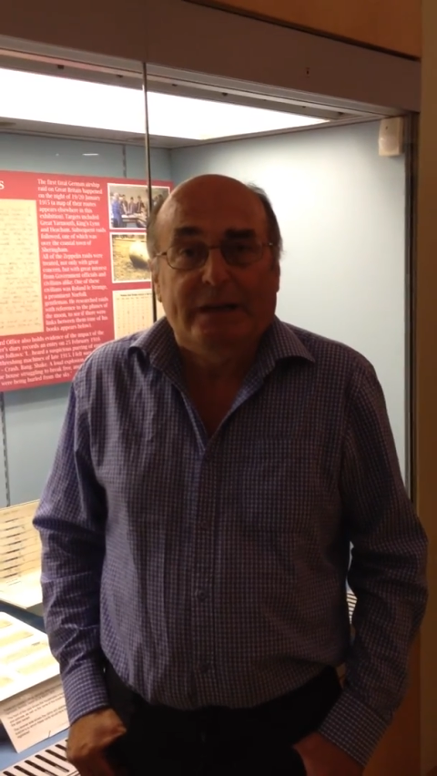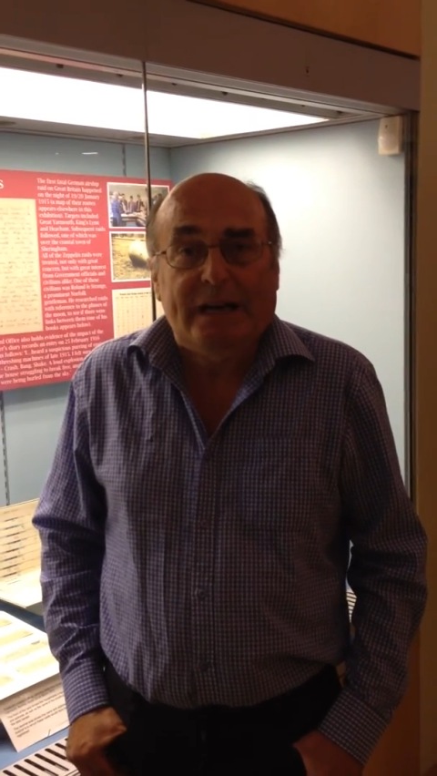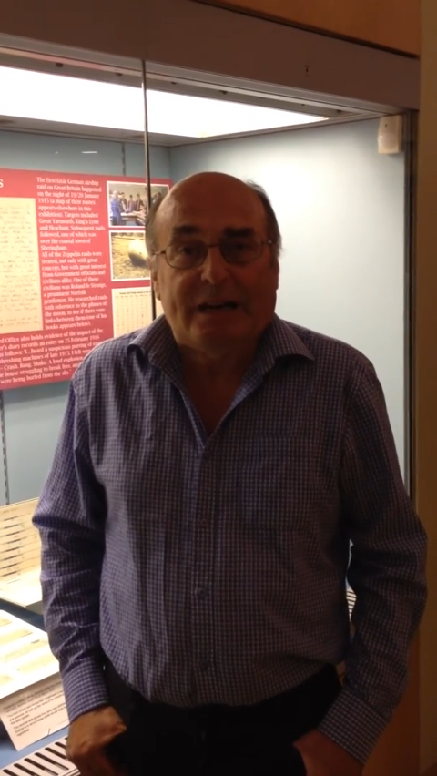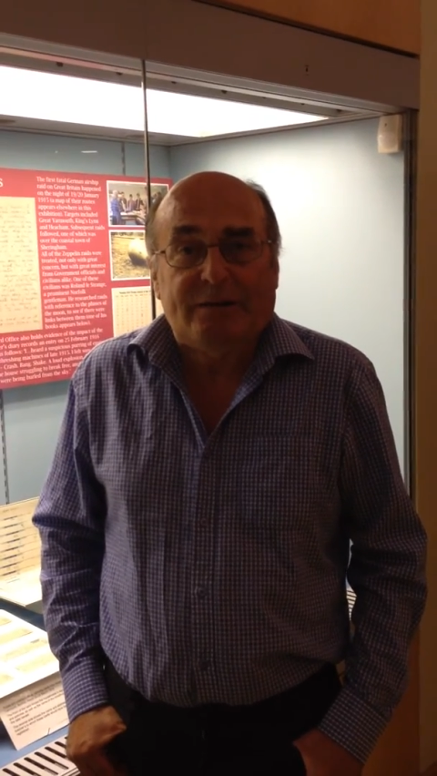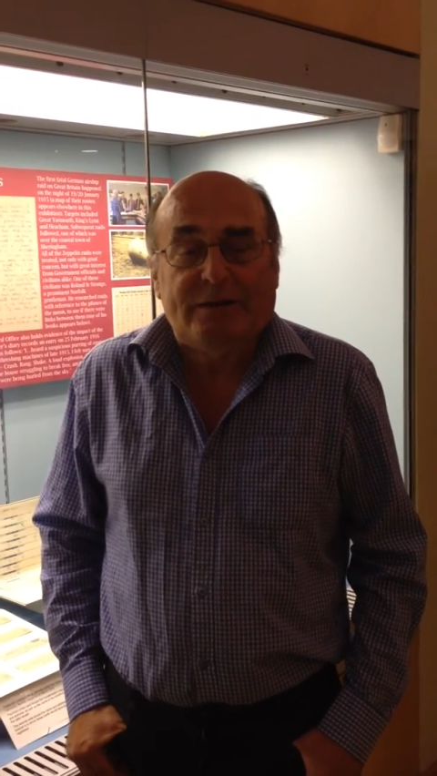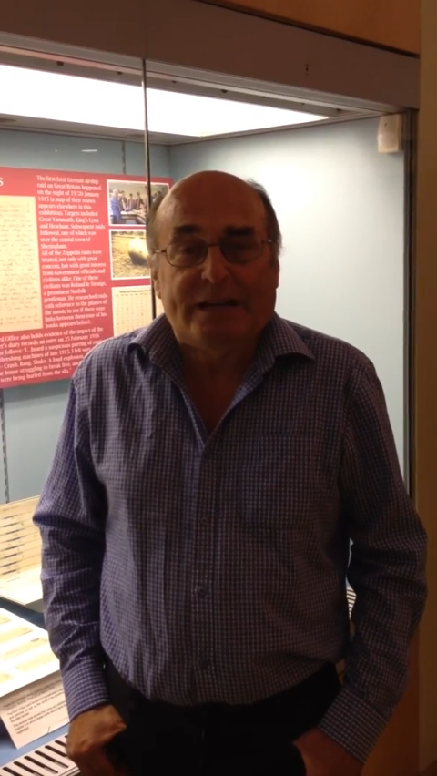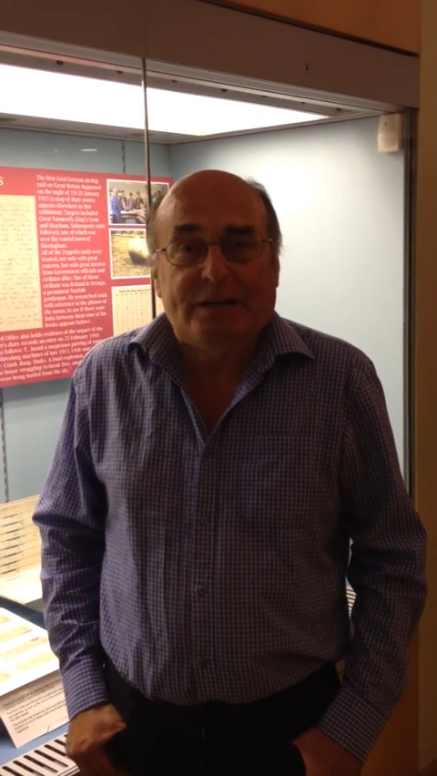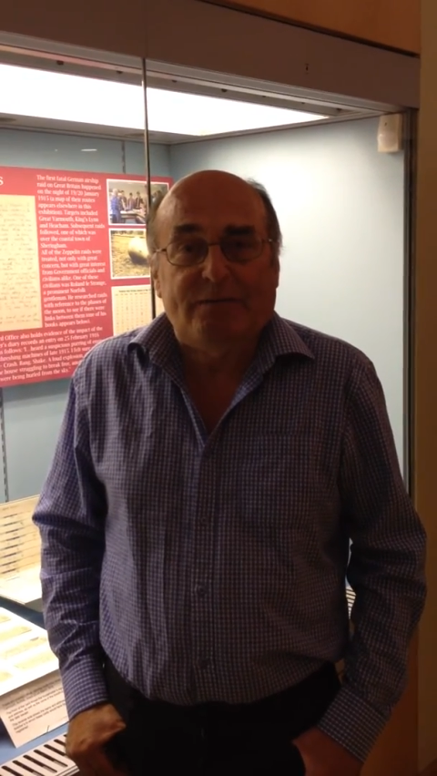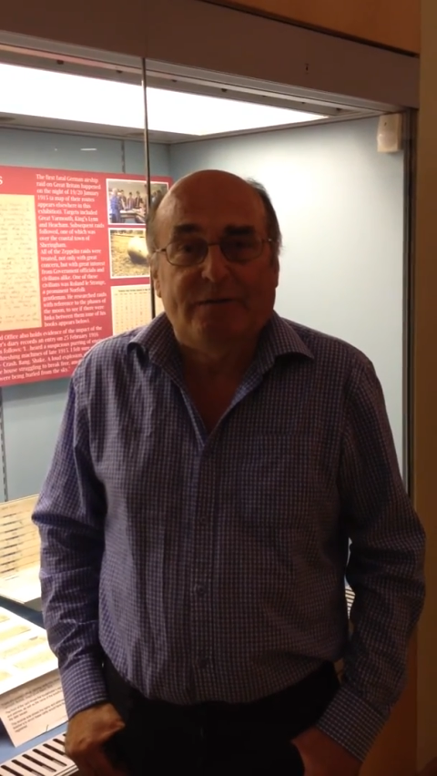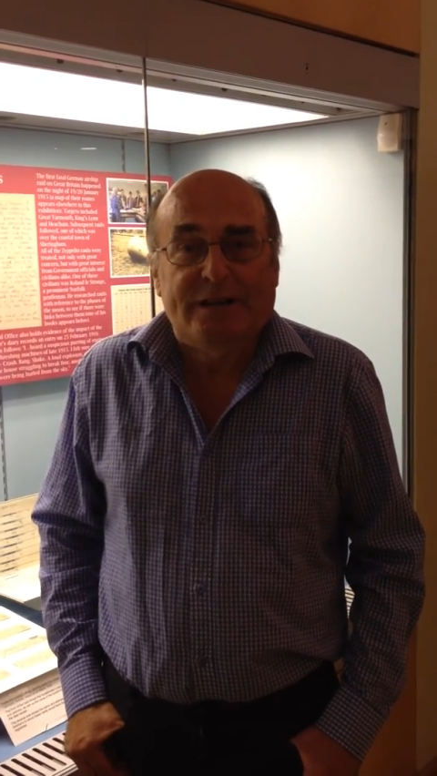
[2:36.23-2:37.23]
actual
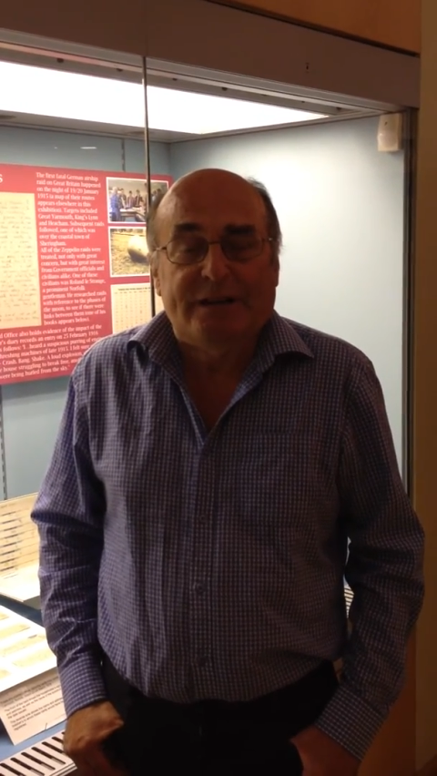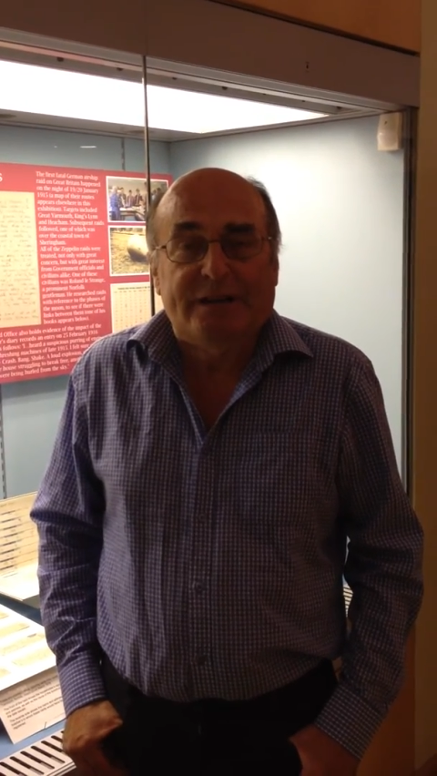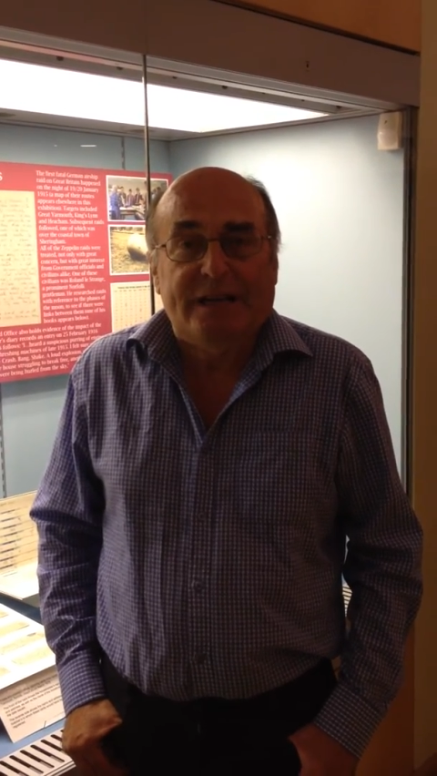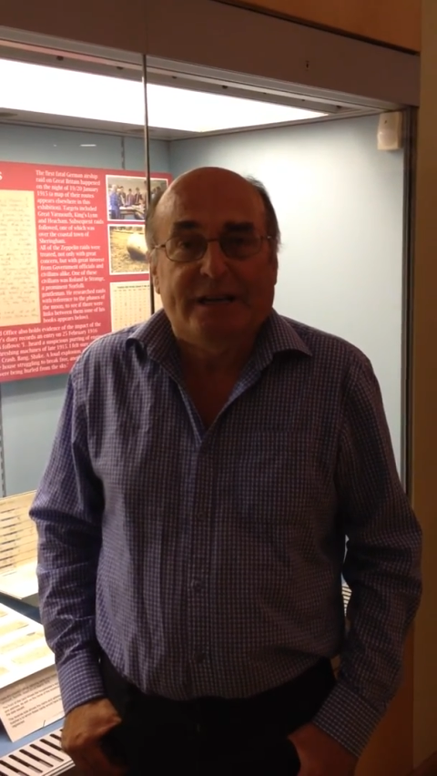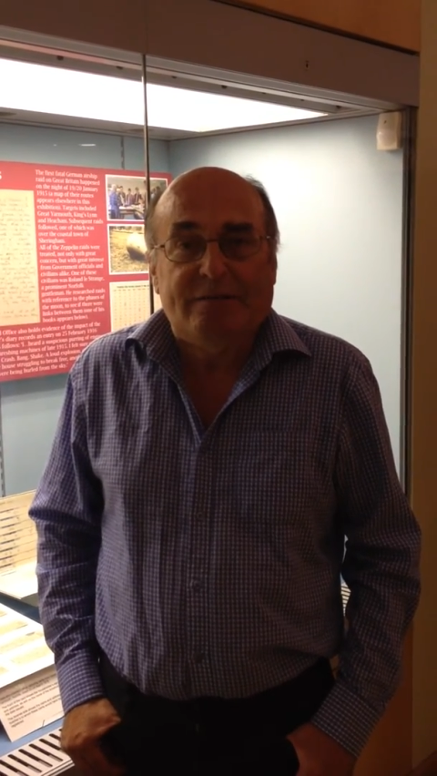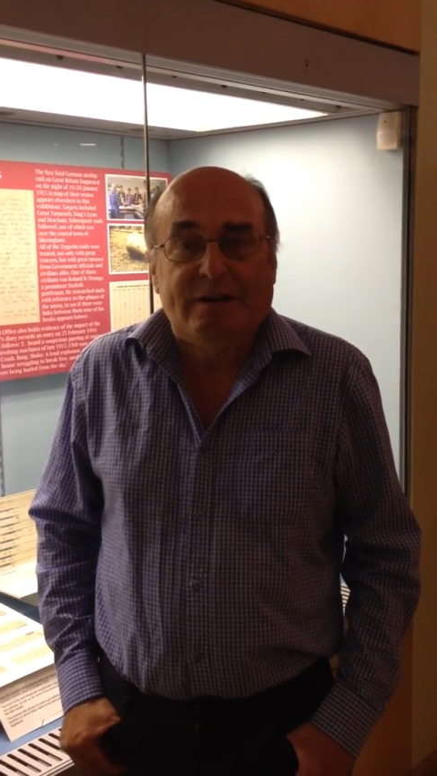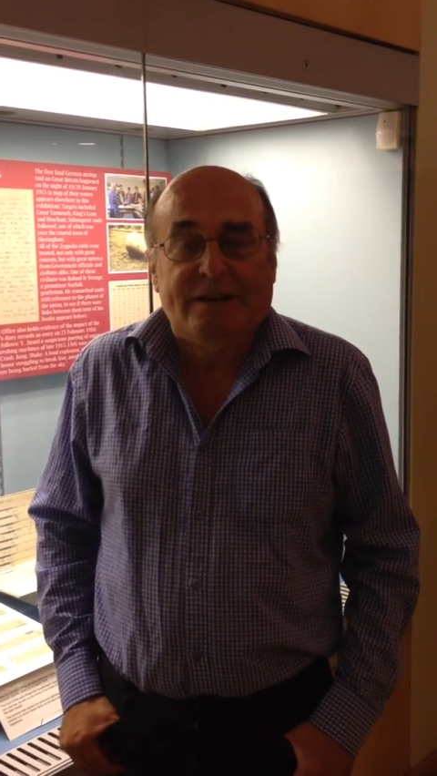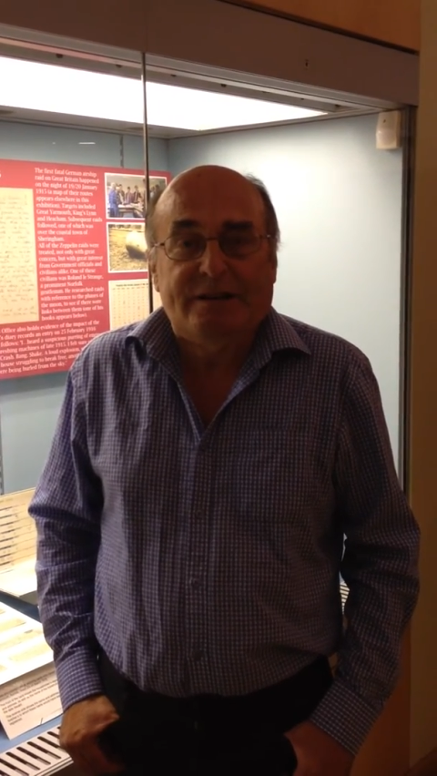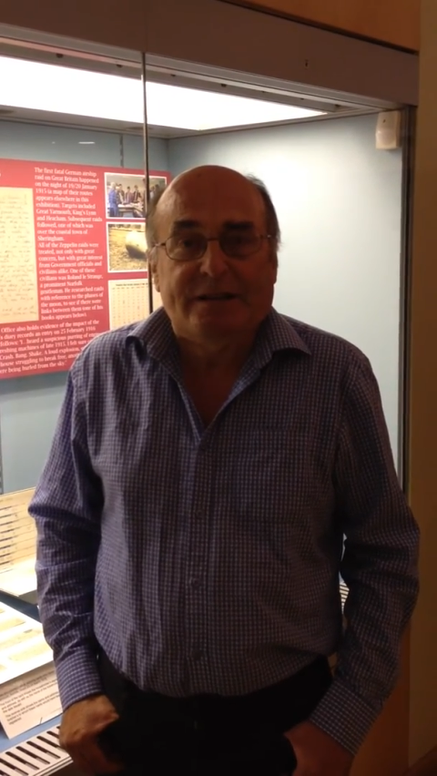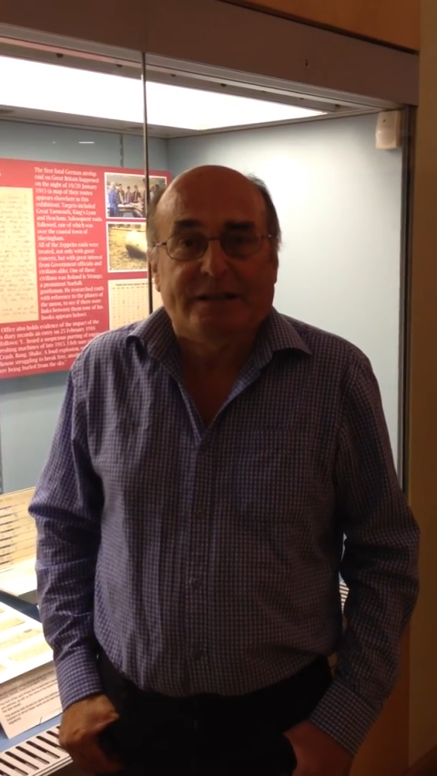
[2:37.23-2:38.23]
letters written in the
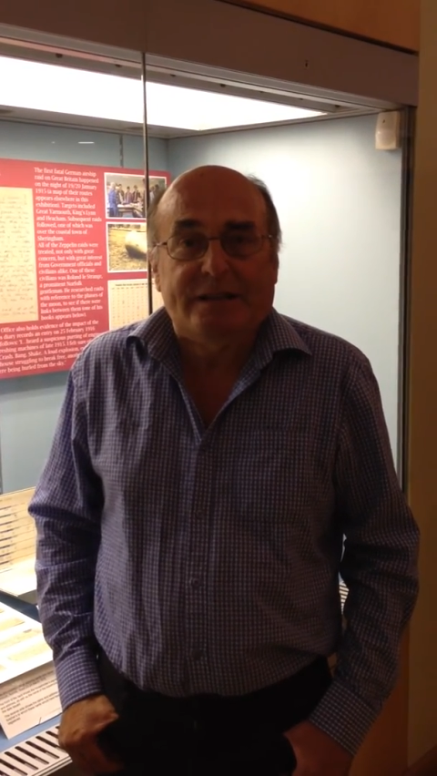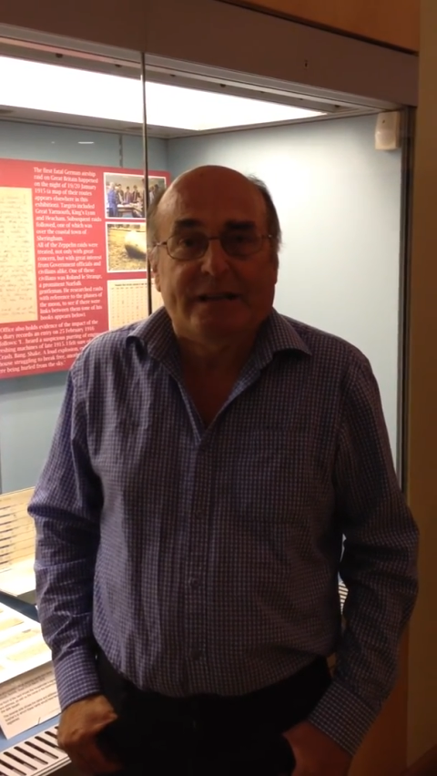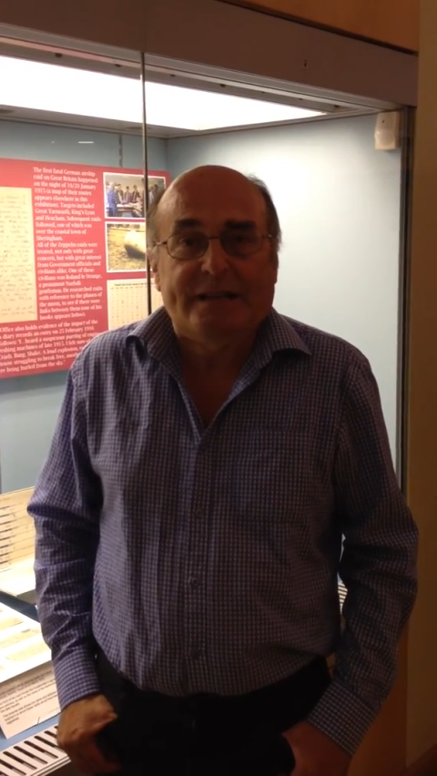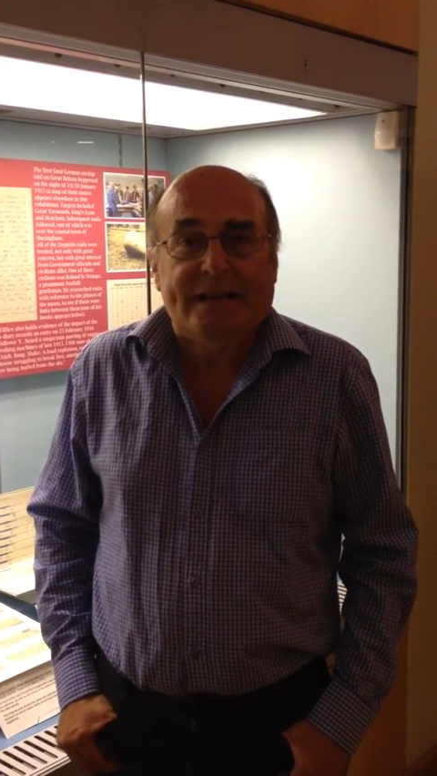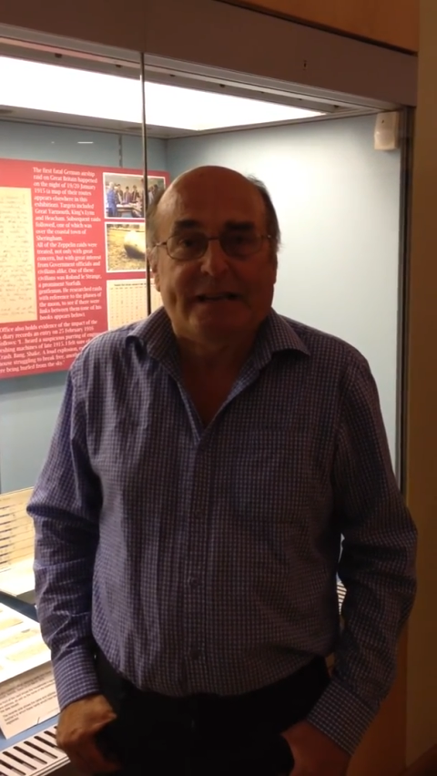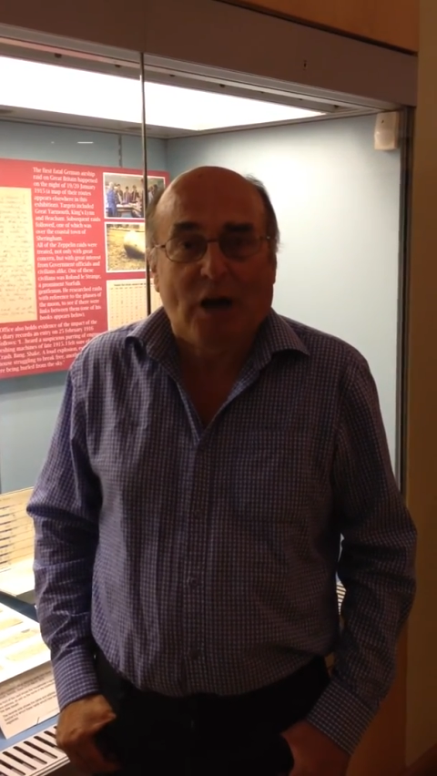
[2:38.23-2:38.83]
trenches and sent